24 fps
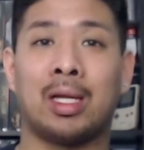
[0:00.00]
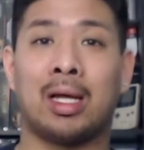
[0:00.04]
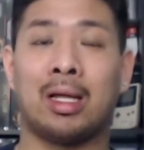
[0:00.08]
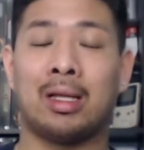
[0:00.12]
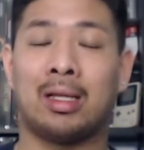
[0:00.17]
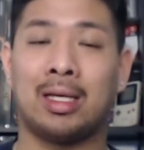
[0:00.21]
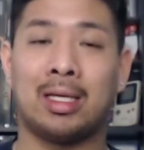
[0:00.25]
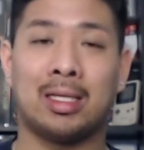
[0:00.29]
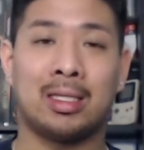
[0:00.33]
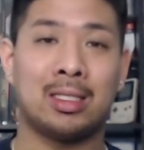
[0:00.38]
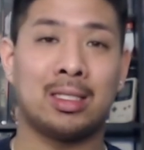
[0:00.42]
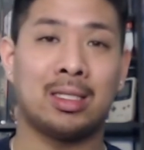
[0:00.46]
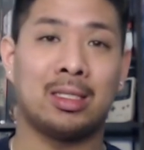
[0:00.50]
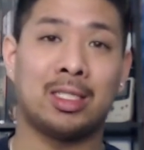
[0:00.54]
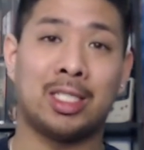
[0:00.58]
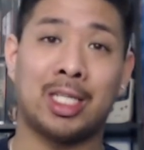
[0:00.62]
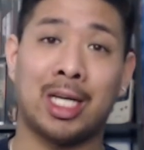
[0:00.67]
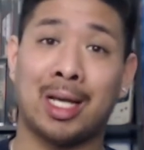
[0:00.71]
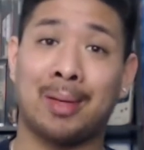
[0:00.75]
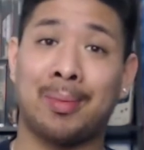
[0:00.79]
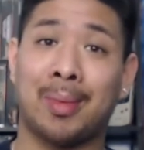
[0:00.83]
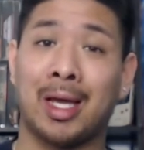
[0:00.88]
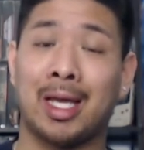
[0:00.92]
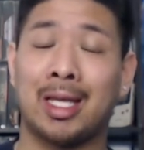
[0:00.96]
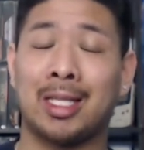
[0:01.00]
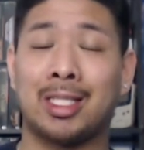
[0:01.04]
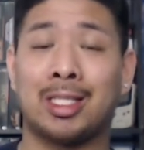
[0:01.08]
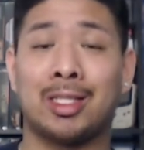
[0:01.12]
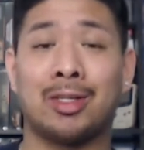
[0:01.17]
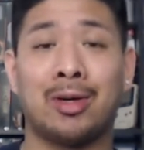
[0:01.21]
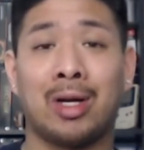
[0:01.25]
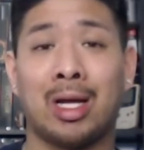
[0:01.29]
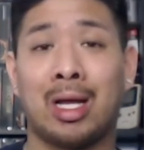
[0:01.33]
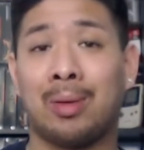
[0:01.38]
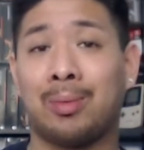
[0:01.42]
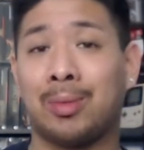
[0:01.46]
At least check my
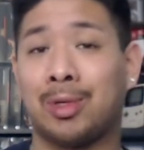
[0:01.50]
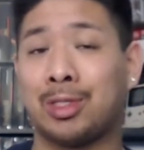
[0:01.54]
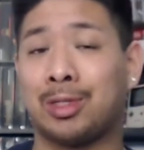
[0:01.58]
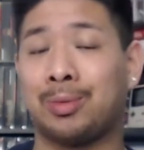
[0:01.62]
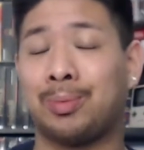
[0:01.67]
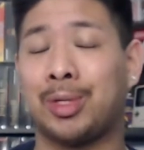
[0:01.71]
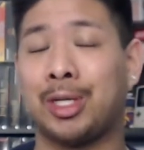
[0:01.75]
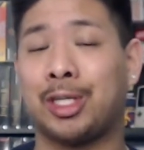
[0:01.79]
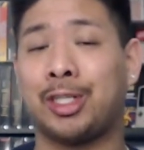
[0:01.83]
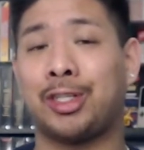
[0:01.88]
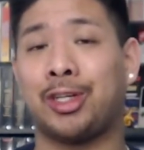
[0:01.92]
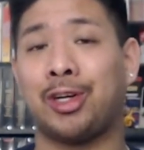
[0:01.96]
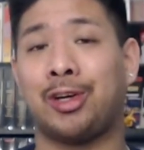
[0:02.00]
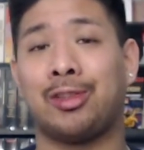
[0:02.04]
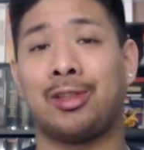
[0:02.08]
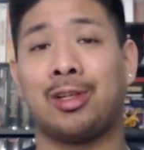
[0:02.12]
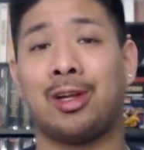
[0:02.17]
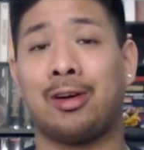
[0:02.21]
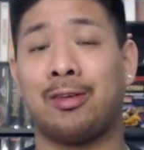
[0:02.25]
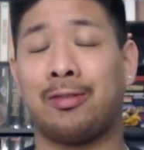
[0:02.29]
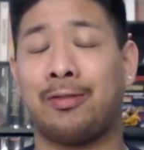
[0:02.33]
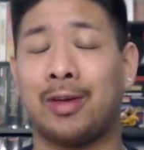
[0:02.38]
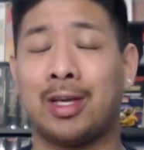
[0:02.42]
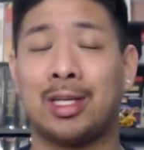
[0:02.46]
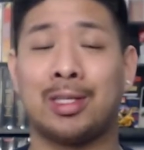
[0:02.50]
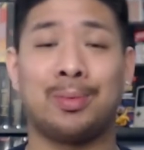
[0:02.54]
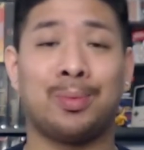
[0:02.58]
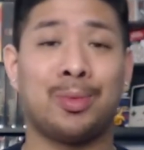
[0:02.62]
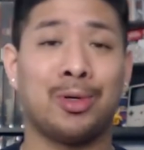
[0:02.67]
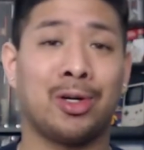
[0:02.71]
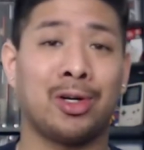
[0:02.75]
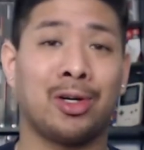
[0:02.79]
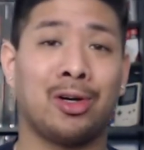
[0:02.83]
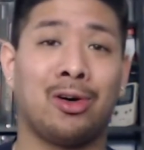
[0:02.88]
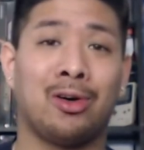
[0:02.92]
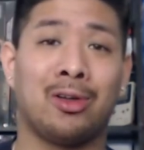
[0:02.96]
Instagram, there's a picture on there,
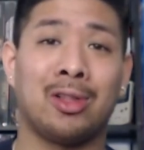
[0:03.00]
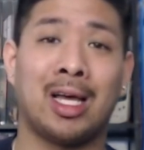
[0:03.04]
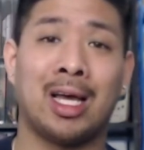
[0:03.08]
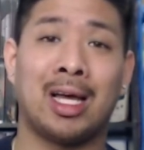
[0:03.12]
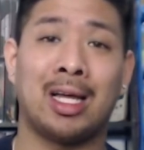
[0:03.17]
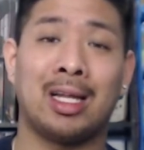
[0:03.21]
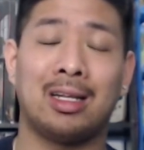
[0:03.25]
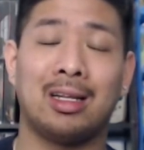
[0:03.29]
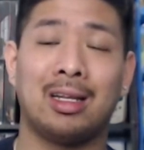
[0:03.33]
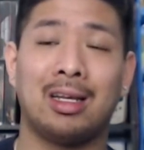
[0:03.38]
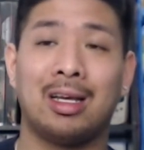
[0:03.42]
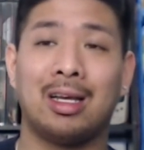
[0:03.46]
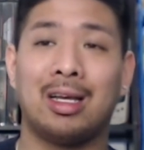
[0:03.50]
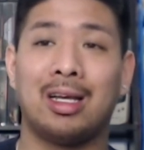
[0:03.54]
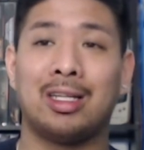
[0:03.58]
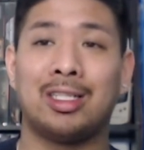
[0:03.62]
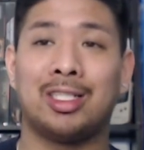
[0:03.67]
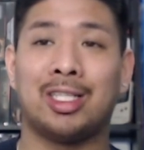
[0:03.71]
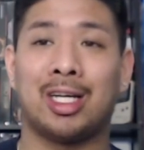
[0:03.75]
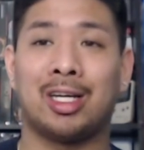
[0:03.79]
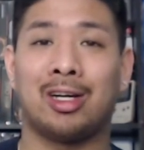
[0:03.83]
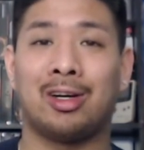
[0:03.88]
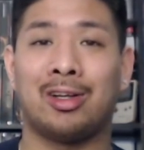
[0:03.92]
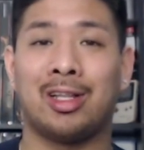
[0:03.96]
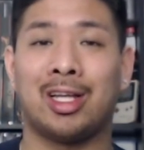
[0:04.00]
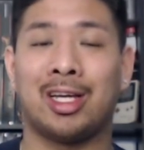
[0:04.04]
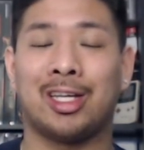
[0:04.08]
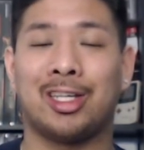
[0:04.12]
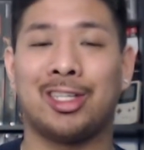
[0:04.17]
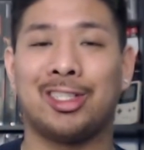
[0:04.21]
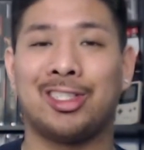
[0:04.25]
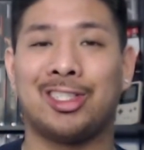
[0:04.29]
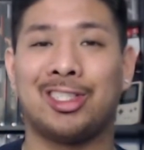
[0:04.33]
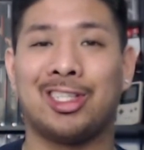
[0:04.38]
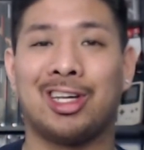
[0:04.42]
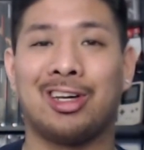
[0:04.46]
Facebook, all that. Check all that
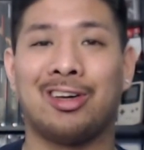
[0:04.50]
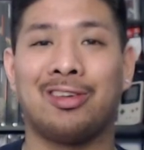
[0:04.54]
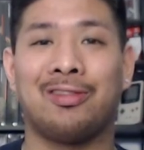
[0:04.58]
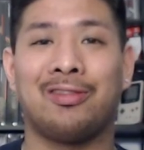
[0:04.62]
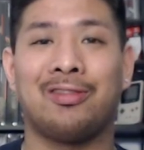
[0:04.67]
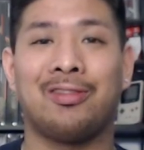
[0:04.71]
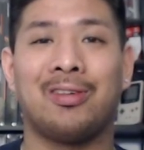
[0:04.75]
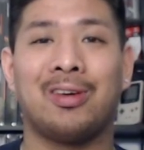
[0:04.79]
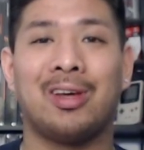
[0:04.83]
good stuff.